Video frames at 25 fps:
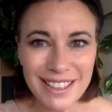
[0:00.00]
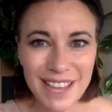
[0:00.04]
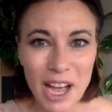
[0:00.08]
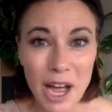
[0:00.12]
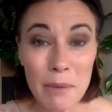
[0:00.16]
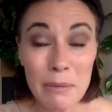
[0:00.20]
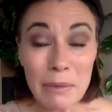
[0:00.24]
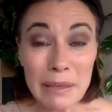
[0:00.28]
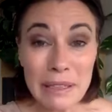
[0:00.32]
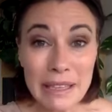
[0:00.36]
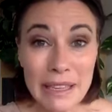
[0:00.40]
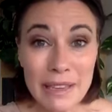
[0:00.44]
I
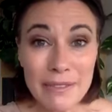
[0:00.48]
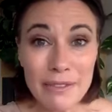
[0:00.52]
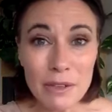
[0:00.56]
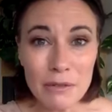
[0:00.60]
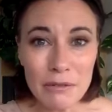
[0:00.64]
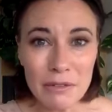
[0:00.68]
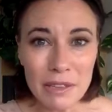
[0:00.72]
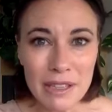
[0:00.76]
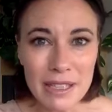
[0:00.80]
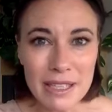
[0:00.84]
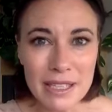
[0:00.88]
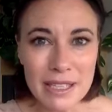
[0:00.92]
believe that
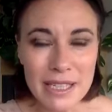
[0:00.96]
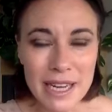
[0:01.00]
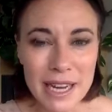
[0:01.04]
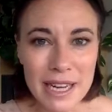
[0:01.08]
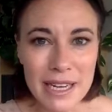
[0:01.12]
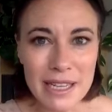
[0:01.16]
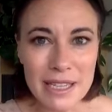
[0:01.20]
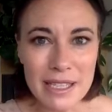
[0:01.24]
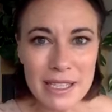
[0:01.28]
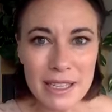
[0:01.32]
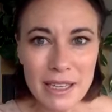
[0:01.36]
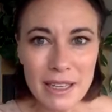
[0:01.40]
real estate
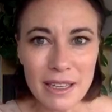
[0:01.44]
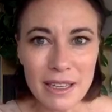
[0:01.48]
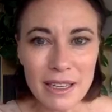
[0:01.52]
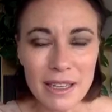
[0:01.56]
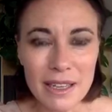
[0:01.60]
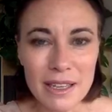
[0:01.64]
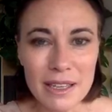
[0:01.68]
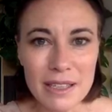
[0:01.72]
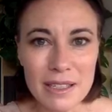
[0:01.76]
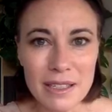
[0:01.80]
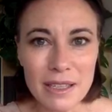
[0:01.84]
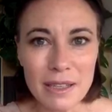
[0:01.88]
is a
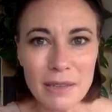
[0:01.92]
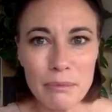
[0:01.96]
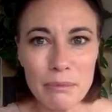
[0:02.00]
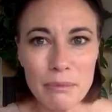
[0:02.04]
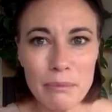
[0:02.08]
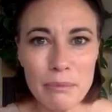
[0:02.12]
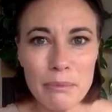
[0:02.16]
is a